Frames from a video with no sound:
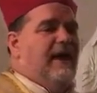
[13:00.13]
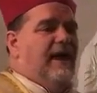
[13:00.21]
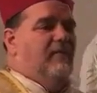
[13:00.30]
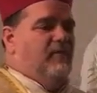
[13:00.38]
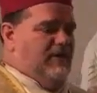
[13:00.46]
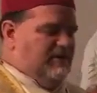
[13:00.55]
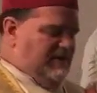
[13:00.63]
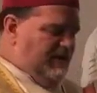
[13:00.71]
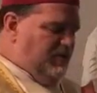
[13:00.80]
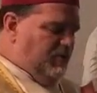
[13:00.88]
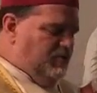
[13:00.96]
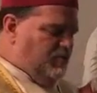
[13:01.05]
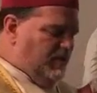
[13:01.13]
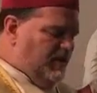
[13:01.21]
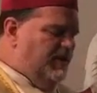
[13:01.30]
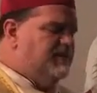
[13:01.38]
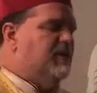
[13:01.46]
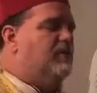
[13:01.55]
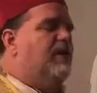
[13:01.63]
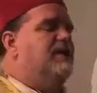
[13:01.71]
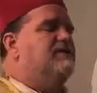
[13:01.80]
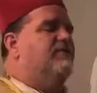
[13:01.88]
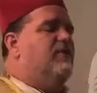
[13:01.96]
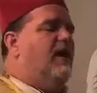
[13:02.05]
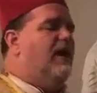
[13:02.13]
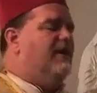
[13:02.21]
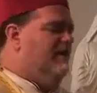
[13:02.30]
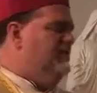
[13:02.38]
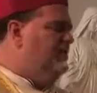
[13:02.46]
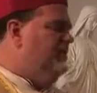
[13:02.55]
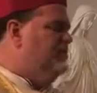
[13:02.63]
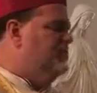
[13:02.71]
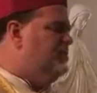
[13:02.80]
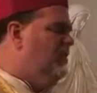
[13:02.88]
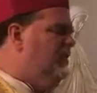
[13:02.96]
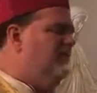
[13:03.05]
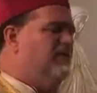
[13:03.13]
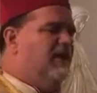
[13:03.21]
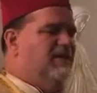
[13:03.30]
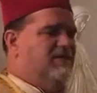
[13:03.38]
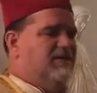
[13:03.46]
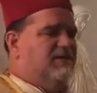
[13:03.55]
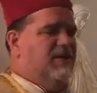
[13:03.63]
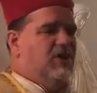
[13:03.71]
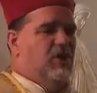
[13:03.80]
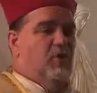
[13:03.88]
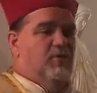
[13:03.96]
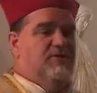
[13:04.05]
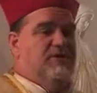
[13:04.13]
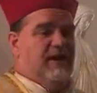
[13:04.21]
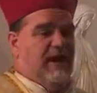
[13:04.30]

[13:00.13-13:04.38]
And when he said those words, the grace of God entered into Saul of Tarsus, who was